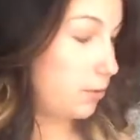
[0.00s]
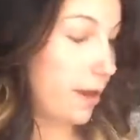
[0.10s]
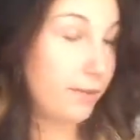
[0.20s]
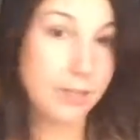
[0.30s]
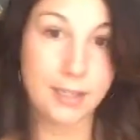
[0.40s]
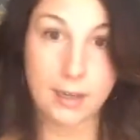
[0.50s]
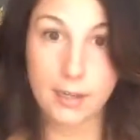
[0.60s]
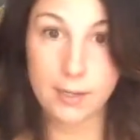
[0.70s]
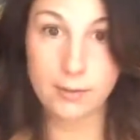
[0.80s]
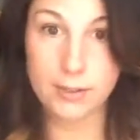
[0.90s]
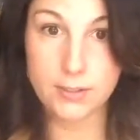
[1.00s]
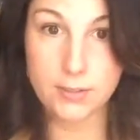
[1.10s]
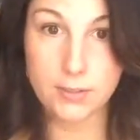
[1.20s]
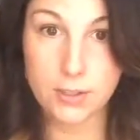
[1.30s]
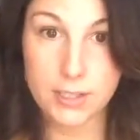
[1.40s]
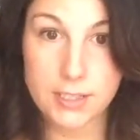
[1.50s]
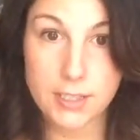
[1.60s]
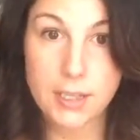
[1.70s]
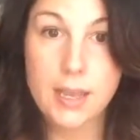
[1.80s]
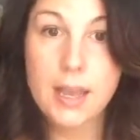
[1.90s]
where every Dunkin' Donuts is. It's crazy.
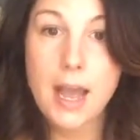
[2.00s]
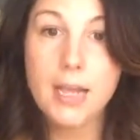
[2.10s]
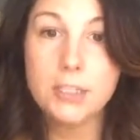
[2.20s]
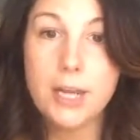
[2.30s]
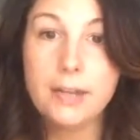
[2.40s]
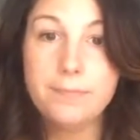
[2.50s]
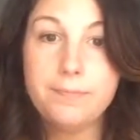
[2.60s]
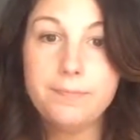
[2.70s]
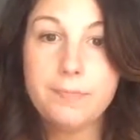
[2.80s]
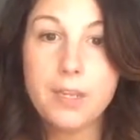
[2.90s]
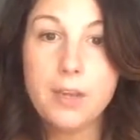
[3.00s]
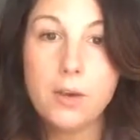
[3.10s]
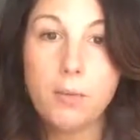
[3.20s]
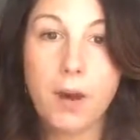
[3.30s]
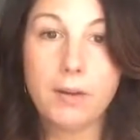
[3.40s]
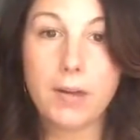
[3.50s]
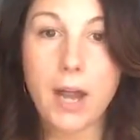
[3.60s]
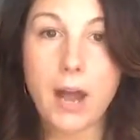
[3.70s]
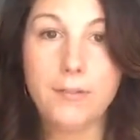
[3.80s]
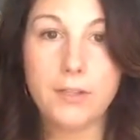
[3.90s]
Hi, Jen. Water and
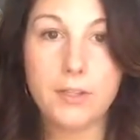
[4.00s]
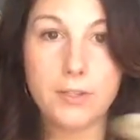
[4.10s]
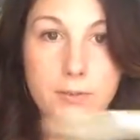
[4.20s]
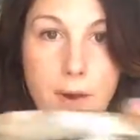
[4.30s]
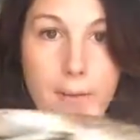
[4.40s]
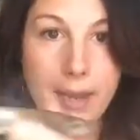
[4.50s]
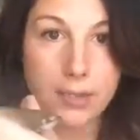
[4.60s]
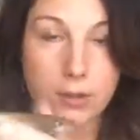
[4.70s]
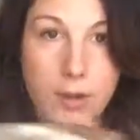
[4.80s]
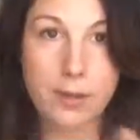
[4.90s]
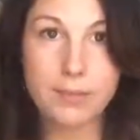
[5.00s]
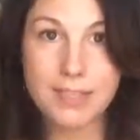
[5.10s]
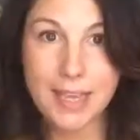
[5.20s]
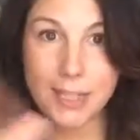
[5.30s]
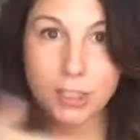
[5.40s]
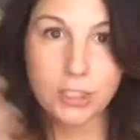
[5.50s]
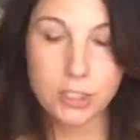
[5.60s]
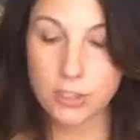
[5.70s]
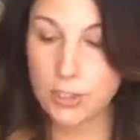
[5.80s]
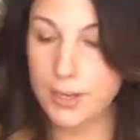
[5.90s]
coffee, too. Okay, so I'm saging,
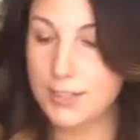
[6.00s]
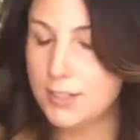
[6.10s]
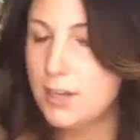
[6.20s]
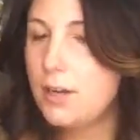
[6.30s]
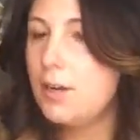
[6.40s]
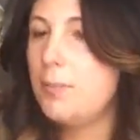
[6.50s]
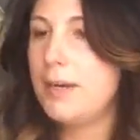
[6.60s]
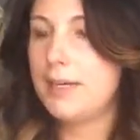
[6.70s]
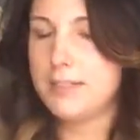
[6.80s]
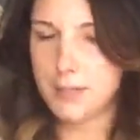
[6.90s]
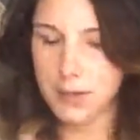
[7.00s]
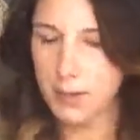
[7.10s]
just so you guys know, because